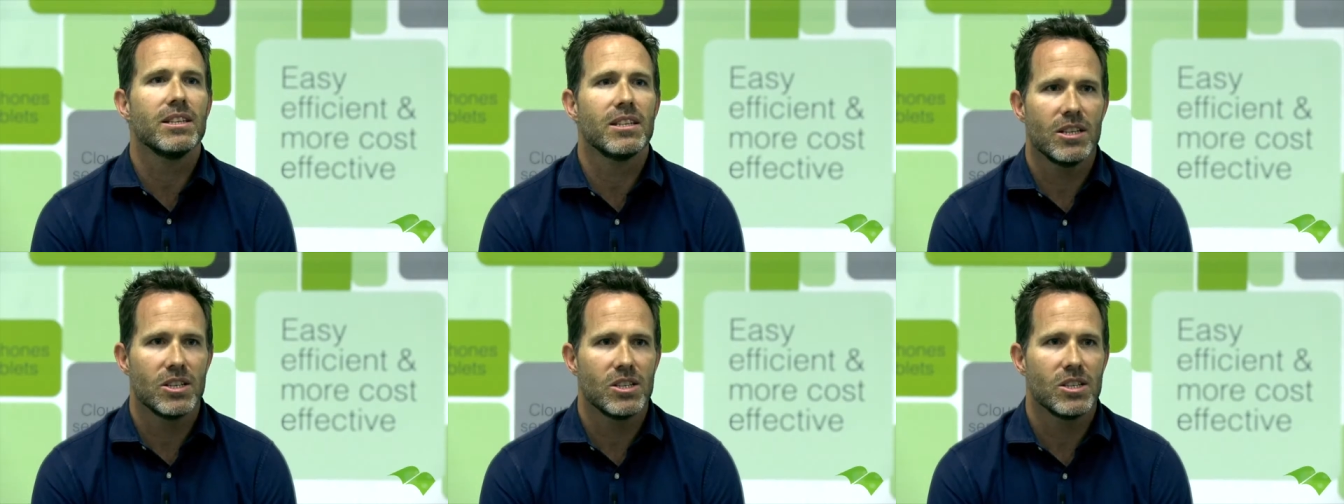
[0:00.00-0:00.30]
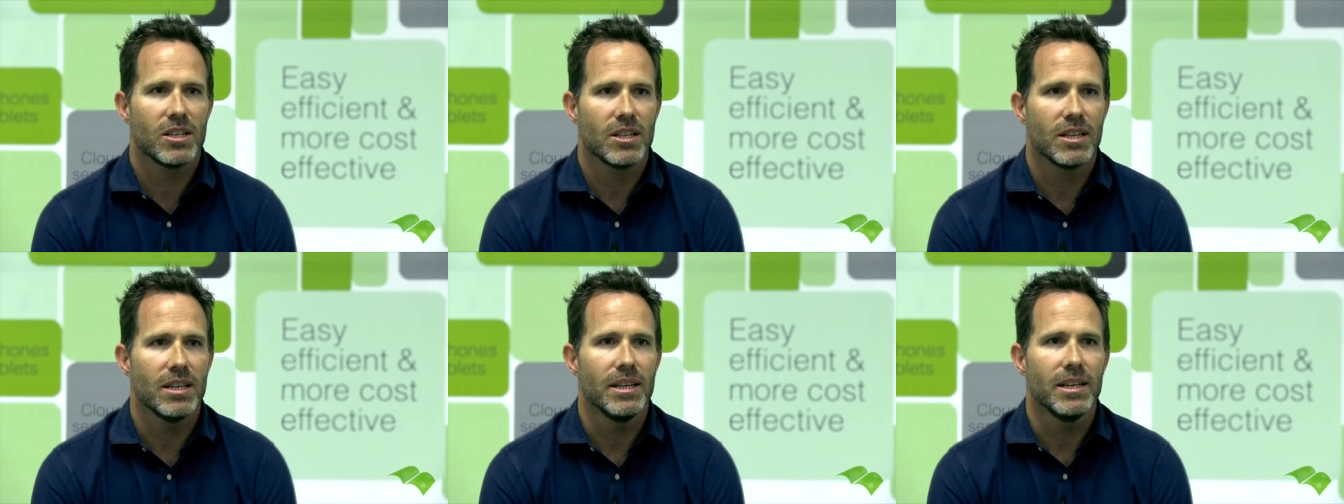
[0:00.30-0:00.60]

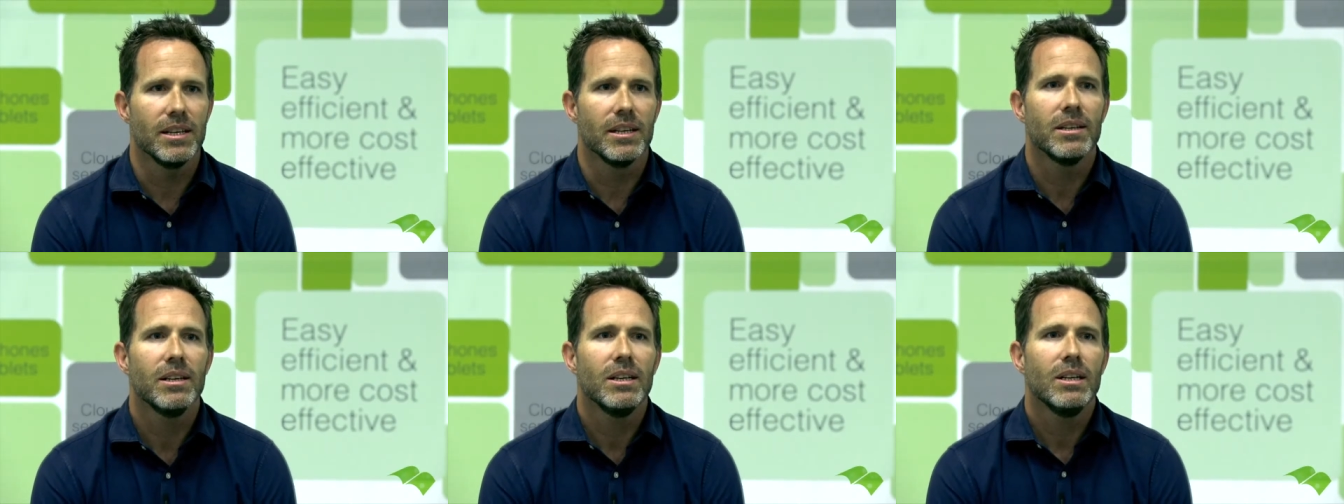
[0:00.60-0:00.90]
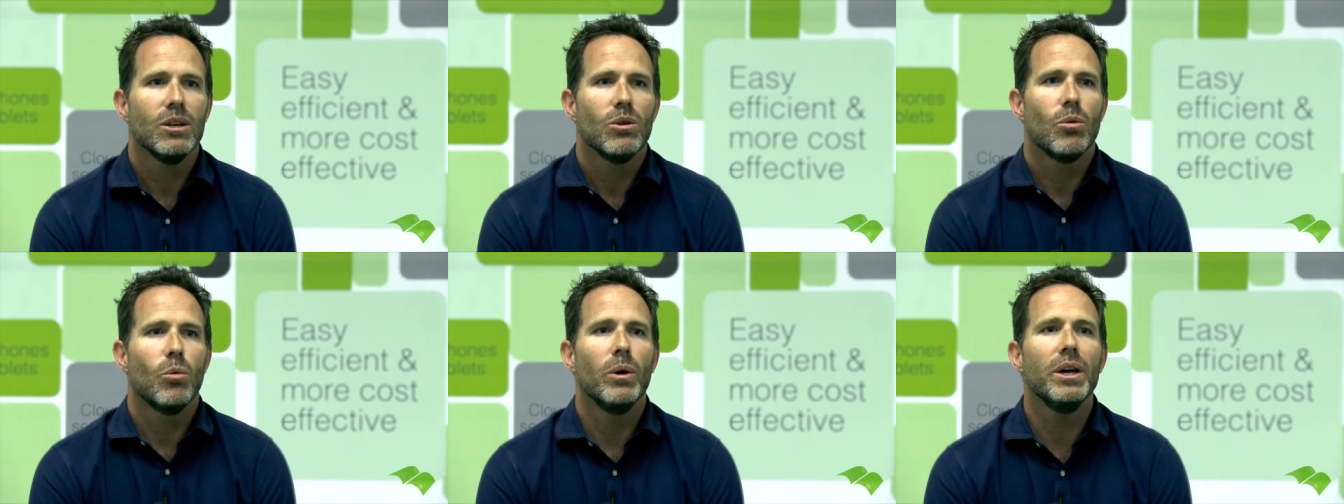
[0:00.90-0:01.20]
digitally,
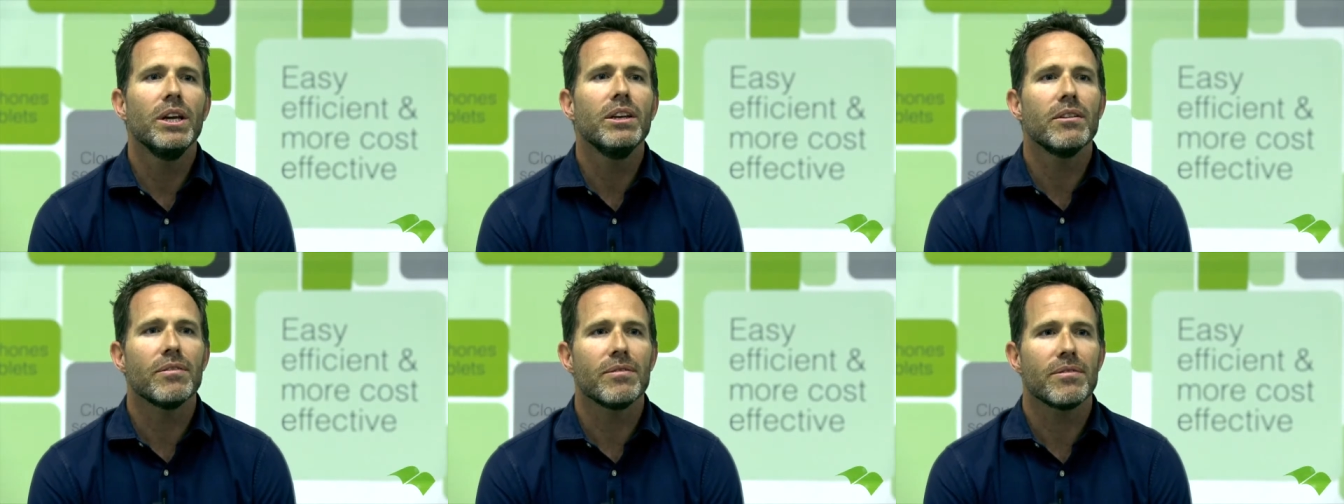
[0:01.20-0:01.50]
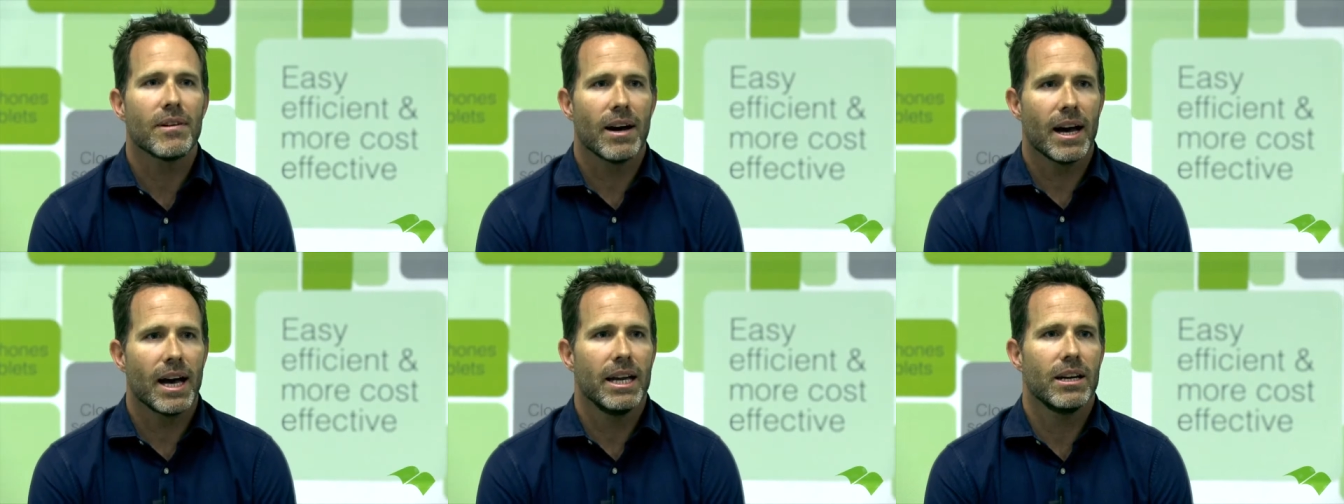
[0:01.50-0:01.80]
we
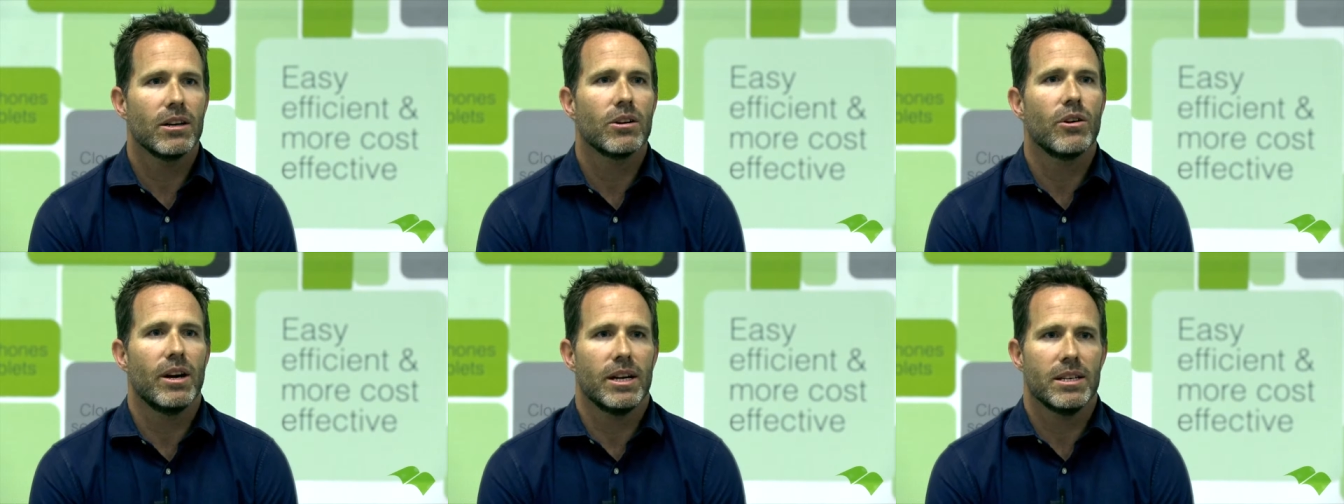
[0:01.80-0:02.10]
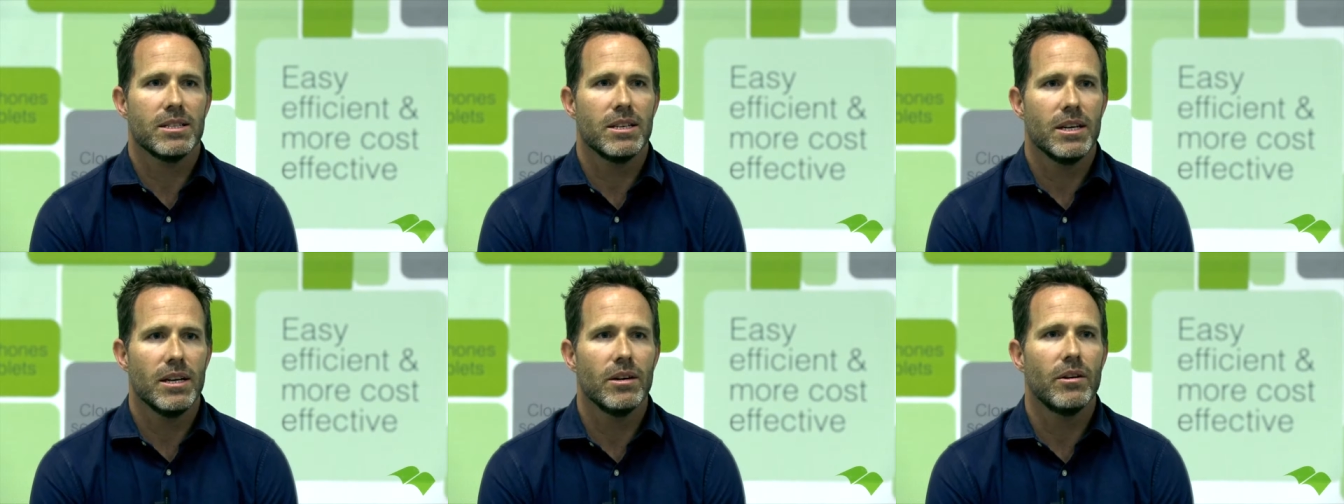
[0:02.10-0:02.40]
define
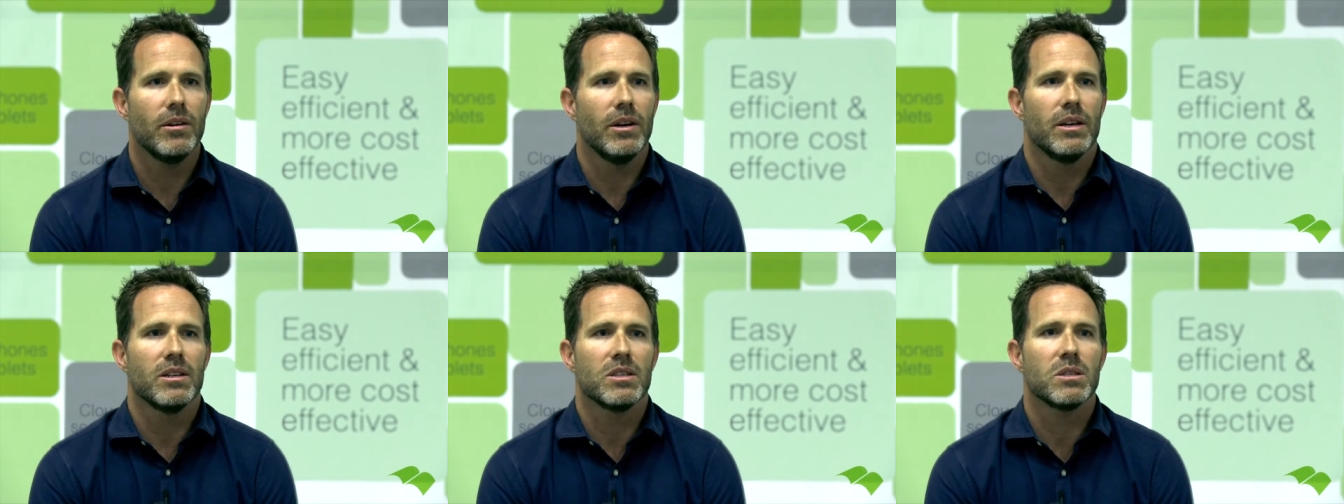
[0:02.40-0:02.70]
criteria,